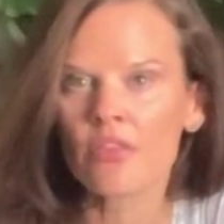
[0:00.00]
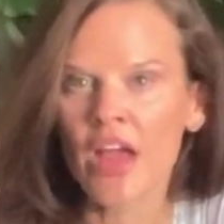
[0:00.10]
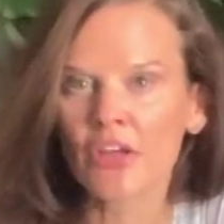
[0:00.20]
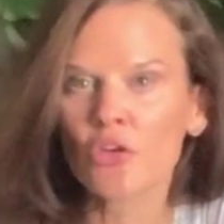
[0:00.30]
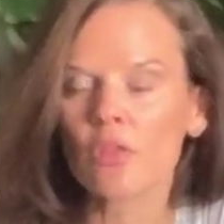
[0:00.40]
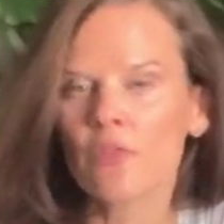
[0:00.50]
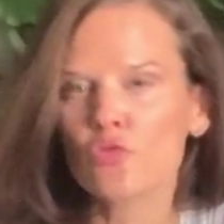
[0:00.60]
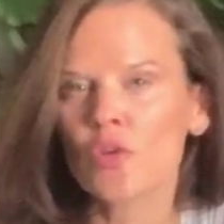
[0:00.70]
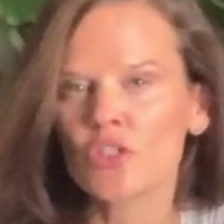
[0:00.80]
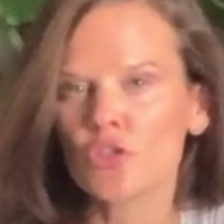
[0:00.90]
that your
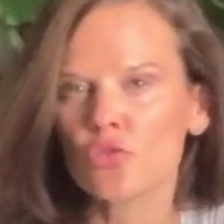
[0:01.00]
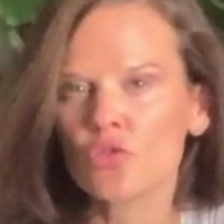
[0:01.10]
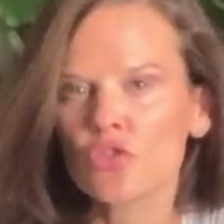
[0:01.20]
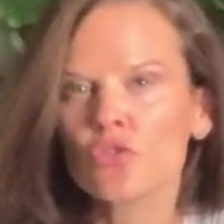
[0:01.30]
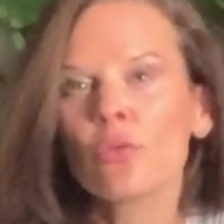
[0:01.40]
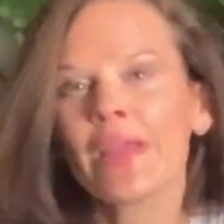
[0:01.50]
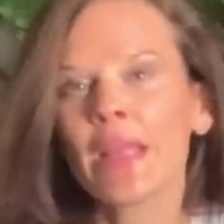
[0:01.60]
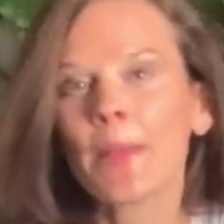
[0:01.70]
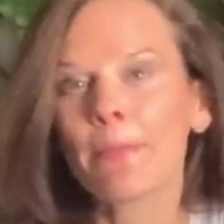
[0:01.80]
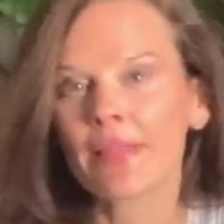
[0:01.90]
loved one is used to
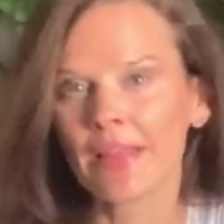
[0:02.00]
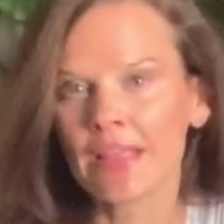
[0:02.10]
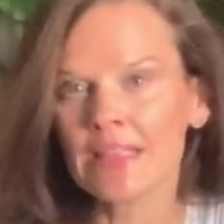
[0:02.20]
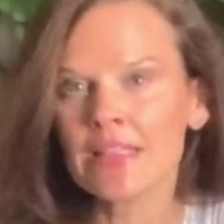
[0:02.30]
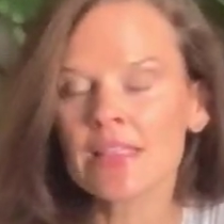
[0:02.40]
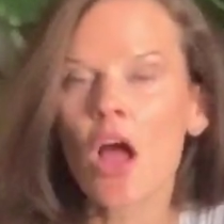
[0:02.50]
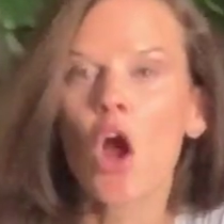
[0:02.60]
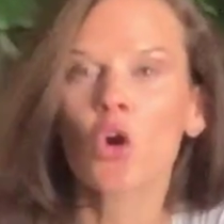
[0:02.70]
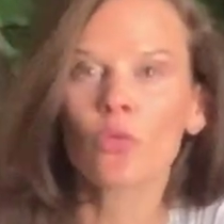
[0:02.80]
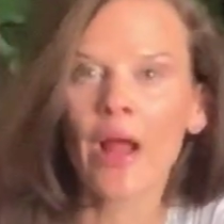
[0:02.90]
in place
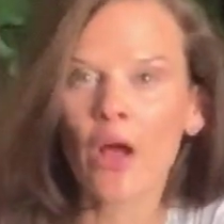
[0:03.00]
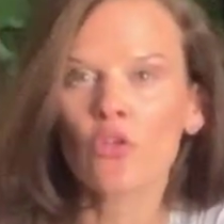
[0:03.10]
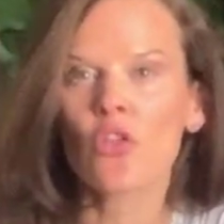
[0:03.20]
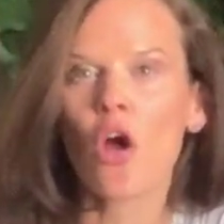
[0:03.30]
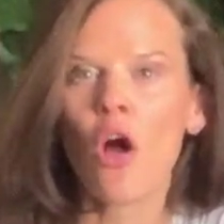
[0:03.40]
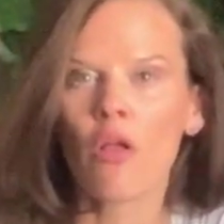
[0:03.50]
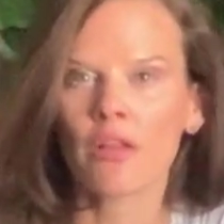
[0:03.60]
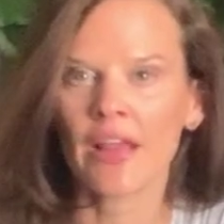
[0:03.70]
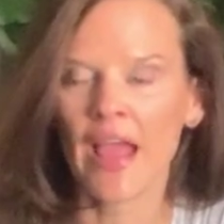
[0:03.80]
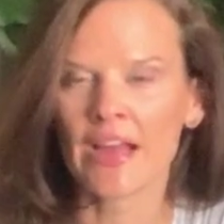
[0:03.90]
around the
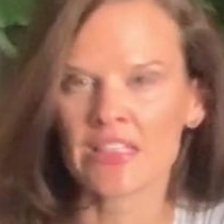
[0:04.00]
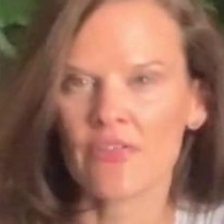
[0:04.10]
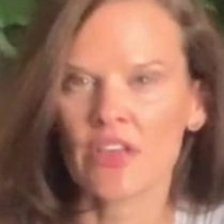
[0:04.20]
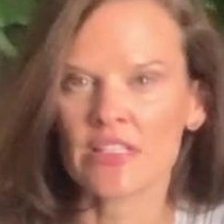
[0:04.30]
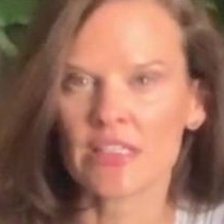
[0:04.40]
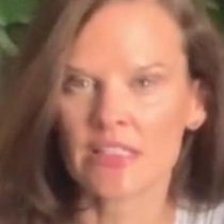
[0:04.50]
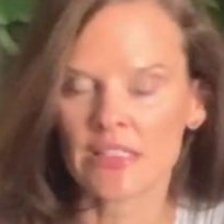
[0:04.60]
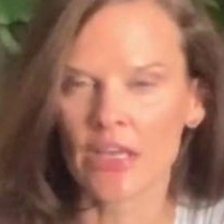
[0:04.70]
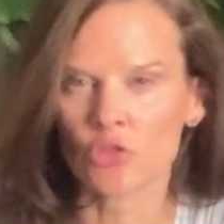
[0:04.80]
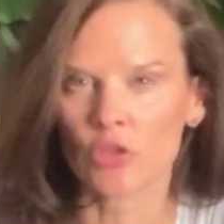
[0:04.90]
holiday activities and
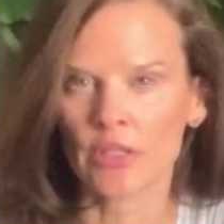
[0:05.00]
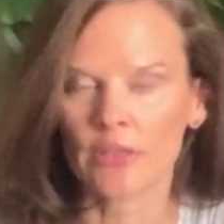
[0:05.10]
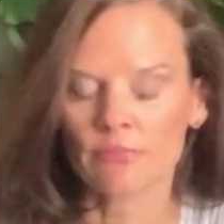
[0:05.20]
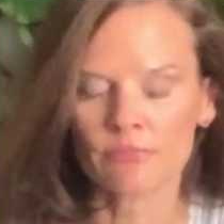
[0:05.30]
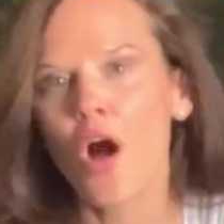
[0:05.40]
scheduling